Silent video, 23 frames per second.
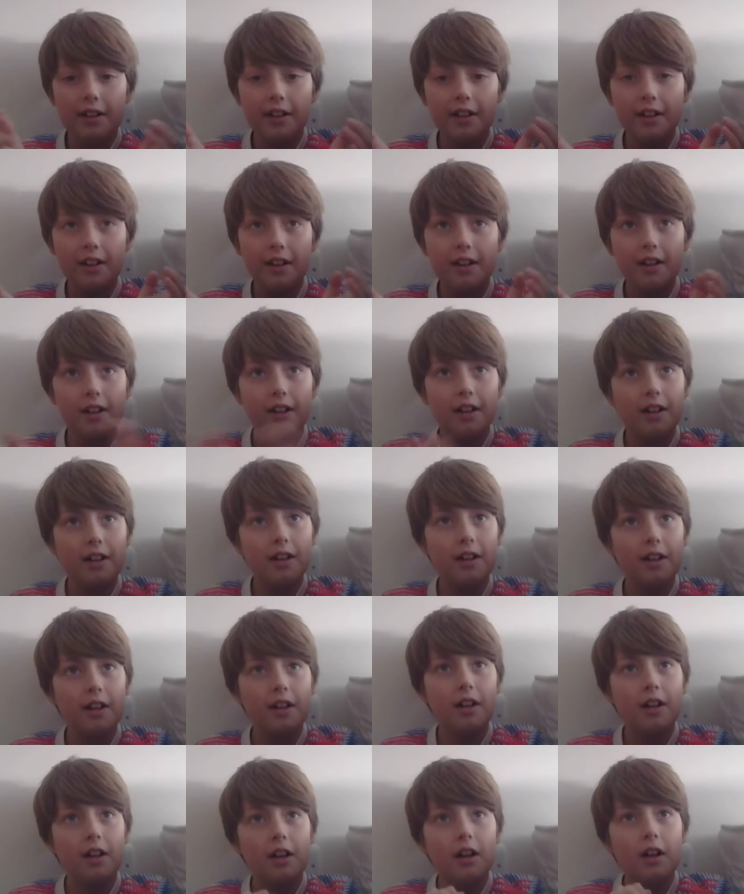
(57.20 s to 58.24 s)

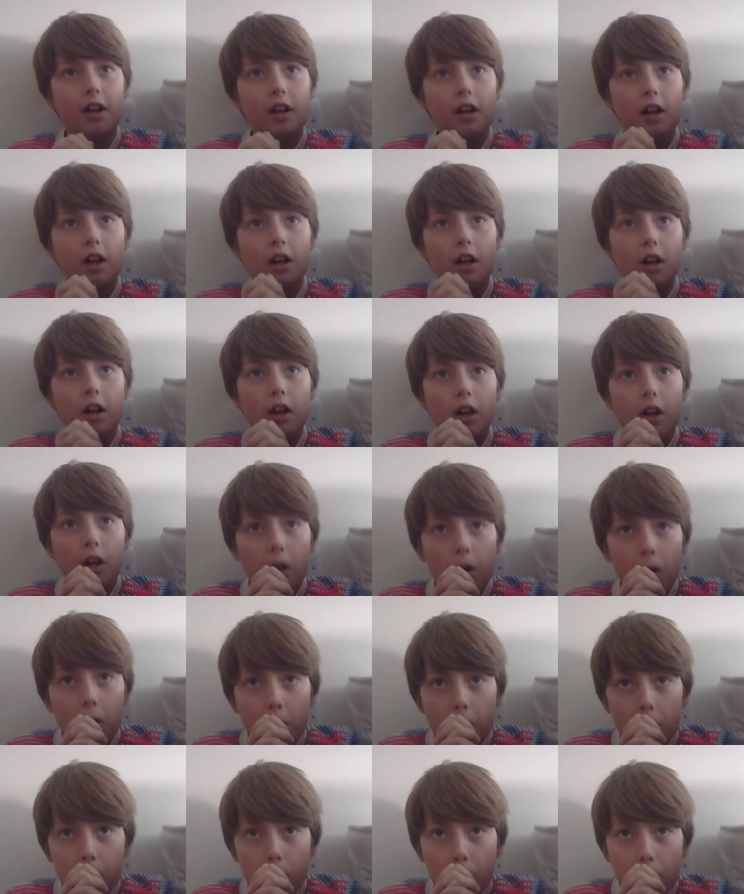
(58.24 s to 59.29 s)

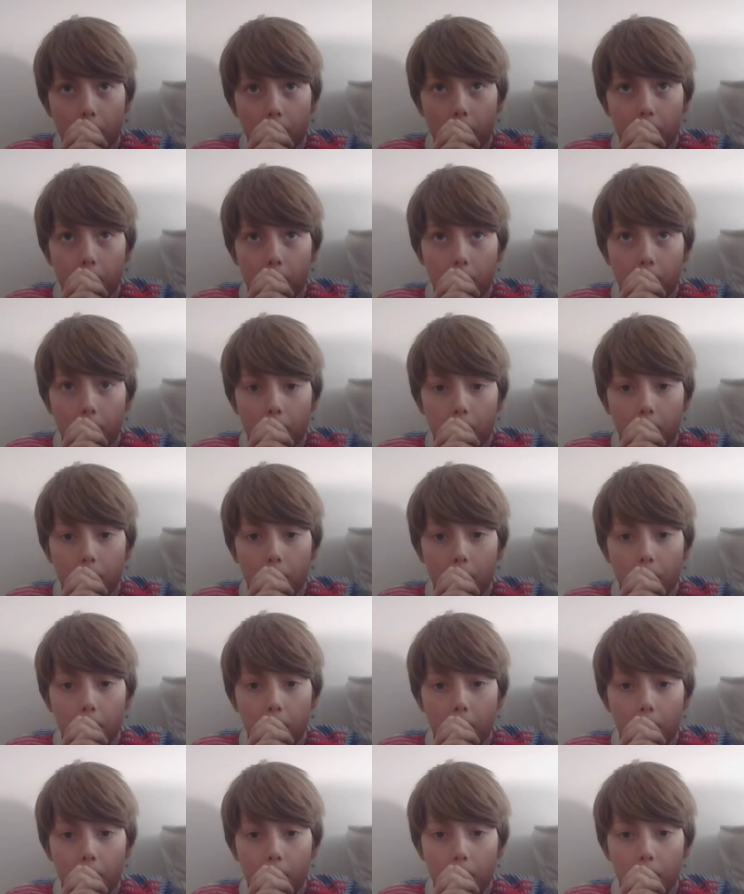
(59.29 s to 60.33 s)

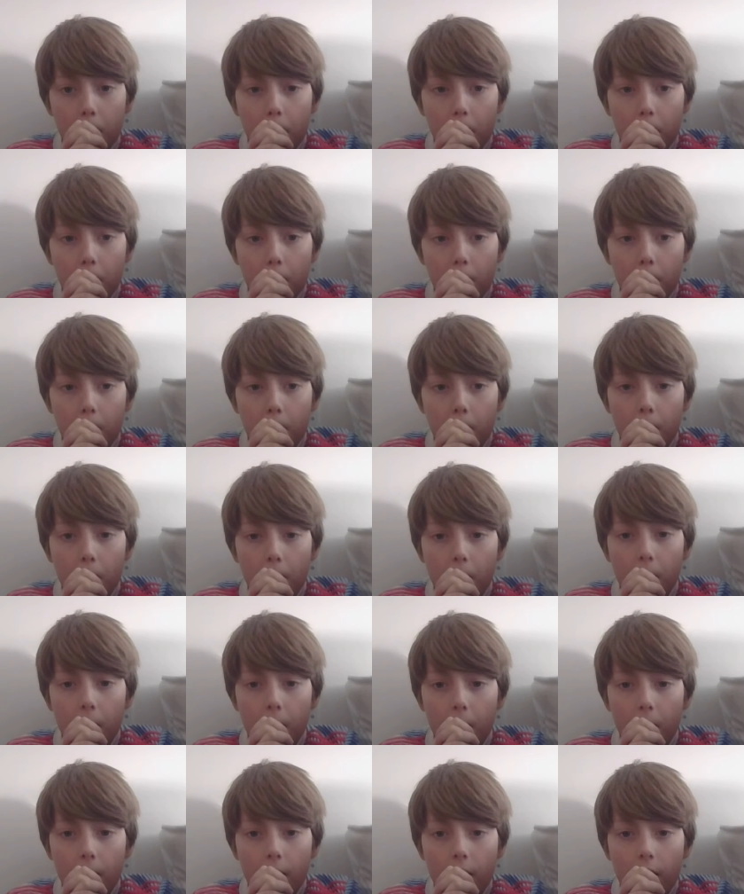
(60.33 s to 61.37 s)

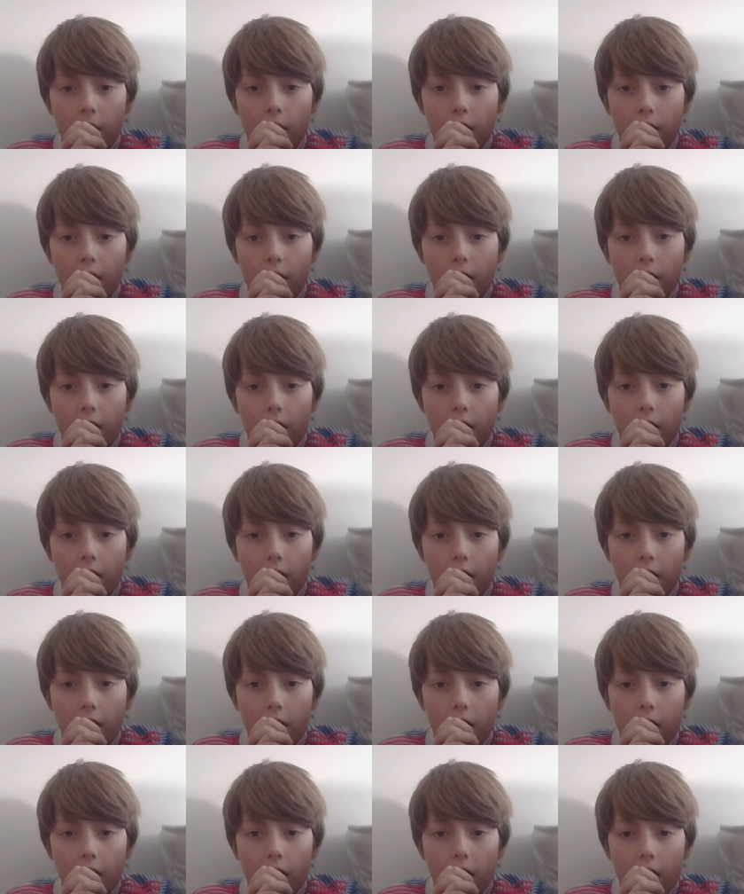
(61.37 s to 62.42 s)

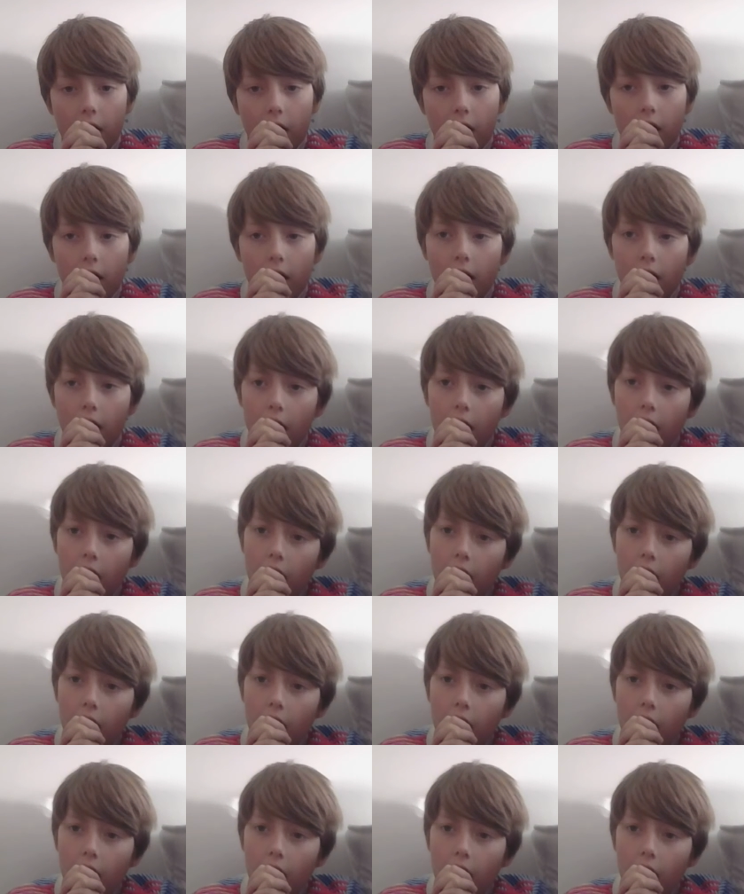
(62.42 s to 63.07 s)
Nothing is said.